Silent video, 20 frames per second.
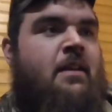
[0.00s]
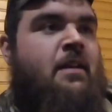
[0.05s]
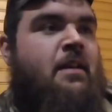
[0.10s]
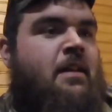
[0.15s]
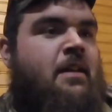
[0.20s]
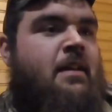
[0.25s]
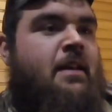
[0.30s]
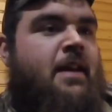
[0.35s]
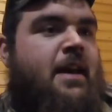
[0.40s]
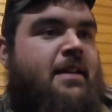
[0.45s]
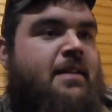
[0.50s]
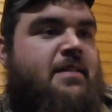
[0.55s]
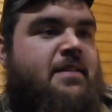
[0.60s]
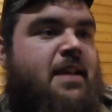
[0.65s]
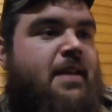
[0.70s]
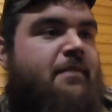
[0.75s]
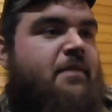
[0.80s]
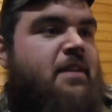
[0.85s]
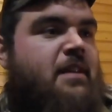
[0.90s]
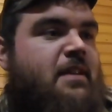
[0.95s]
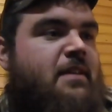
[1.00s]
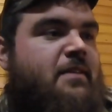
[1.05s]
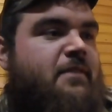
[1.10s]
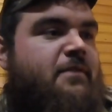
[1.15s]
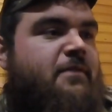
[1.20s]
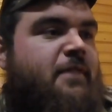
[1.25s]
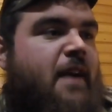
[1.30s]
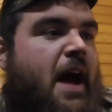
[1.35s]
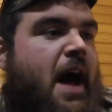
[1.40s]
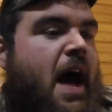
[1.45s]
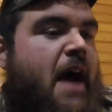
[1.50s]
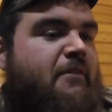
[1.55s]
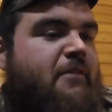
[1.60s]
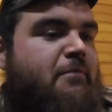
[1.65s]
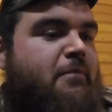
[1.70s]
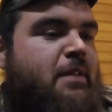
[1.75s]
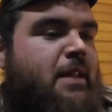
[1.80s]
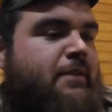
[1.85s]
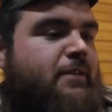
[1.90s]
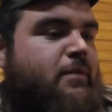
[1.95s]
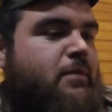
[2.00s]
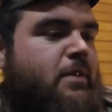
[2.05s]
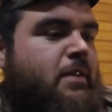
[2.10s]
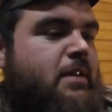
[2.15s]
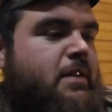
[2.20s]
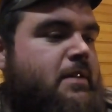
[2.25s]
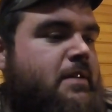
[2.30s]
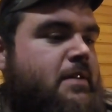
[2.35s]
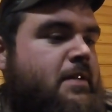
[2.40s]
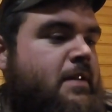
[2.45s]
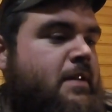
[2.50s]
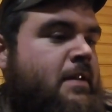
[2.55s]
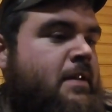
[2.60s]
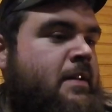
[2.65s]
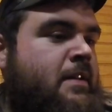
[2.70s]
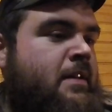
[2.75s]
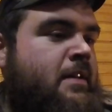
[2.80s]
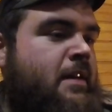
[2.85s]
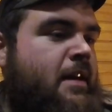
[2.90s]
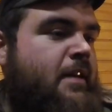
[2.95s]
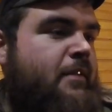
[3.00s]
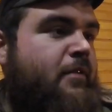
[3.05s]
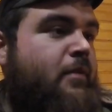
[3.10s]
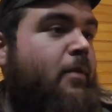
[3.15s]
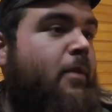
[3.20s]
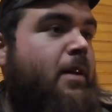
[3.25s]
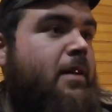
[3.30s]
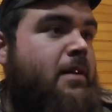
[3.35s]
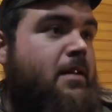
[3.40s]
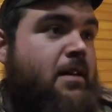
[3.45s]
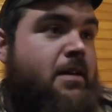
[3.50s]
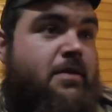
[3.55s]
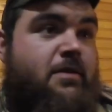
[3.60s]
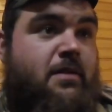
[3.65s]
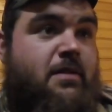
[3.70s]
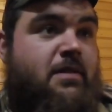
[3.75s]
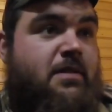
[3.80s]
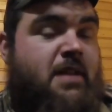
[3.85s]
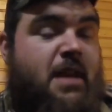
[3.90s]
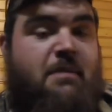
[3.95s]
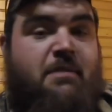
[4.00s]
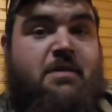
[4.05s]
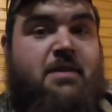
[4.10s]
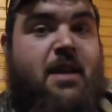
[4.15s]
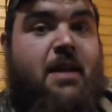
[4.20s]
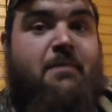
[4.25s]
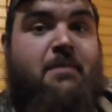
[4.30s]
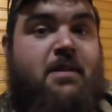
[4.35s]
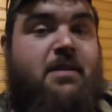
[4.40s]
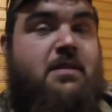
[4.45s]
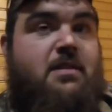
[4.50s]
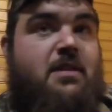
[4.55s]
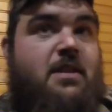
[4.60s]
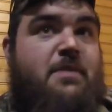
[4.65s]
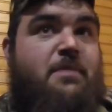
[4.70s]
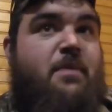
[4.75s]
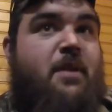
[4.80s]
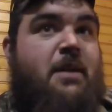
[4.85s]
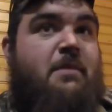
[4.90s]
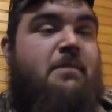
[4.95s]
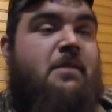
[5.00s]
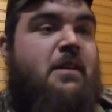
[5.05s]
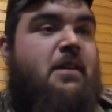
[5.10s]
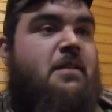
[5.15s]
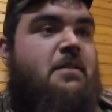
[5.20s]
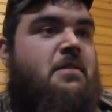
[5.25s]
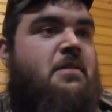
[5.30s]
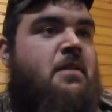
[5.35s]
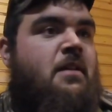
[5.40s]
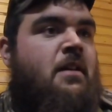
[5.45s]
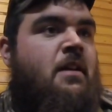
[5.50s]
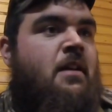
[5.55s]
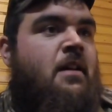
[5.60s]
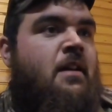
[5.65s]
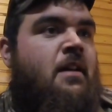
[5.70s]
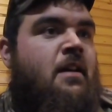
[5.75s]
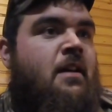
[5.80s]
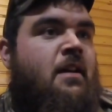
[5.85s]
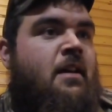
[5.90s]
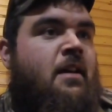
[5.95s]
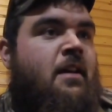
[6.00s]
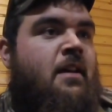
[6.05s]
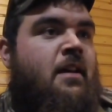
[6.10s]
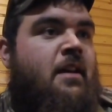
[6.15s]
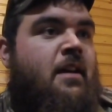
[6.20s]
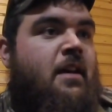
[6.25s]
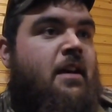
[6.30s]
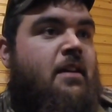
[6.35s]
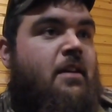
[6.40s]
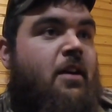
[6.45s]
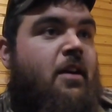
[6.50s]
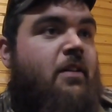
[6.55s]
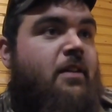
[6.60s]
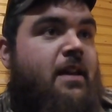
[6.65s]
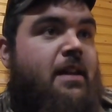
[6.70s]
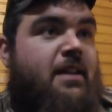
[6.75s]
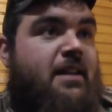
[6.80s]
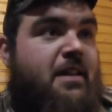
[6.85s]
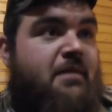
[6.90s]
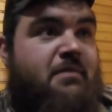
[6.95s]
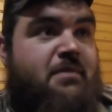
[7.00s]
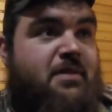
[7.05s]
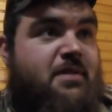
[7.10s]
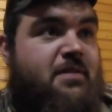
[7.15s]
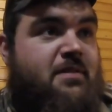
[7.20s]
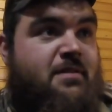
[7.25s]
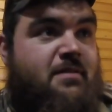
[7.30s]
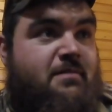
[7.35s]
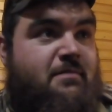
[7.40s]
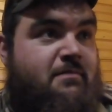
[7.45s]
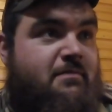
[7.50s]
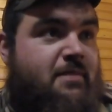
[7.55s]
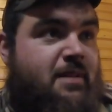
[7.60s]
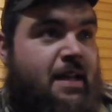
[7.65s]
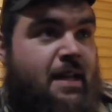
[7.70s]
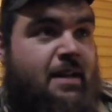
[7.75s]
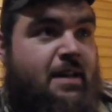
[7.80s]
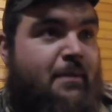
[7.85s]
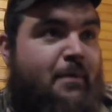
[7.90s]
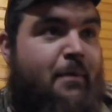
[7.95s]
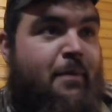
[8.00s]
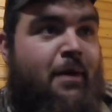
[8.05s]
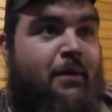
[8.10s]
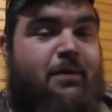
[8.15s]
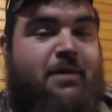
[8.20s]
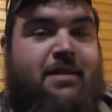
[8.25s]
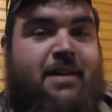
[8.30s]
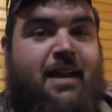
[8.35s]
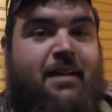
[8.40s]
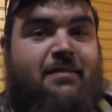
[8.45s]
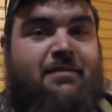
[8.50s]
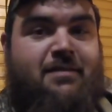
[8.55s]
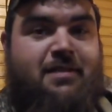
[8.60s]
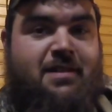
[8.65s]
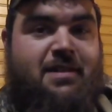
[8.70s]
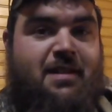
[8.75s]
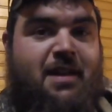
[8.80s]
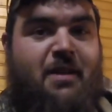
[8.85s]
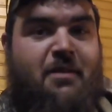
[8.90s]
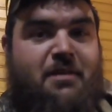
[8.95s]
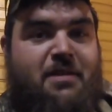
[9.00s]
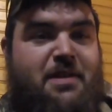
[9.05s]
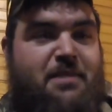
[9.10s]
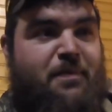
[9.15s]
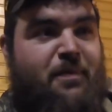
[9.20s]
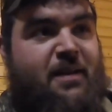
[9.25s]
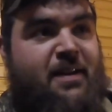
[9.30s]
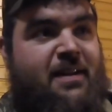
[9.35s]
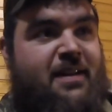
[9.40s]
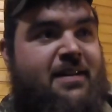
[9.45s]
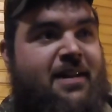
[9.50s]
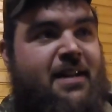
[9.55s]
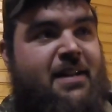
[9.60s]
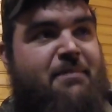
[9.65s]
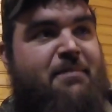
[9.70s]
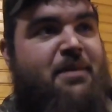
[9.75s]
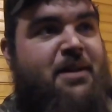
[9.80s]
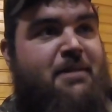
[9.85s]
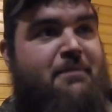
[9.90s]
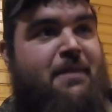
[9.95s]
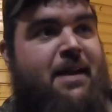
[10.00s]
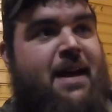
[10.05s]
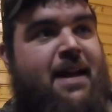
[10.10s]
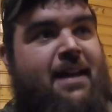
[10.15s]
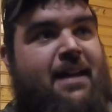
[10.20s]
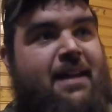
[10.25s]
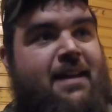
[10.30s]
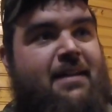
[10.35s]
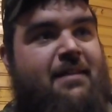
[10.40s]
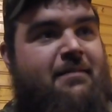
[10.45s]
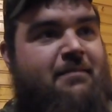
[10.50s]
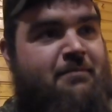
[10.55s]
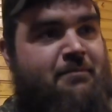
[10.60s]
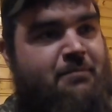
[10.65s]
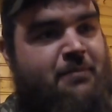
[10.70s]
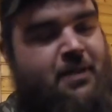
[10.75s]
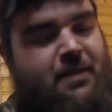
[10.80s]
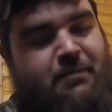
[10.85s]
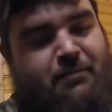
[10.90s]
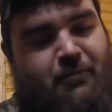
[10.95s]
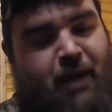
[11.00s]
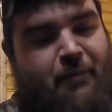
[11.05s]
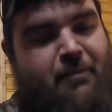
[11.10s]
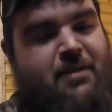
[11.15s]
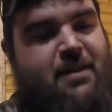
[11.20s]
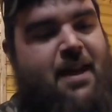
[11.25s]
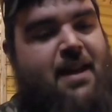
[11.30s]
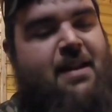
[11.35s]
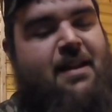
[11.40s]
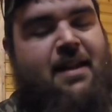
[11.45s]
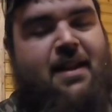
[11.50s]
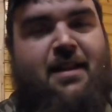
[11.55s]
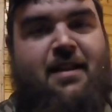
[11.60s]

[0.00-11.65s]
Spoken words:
He had a 75, I believe it was, f150, same setup this is pretty much. And all he did was take a couple bolts out and just lower the spring, cut it, put it back in, drop it down again.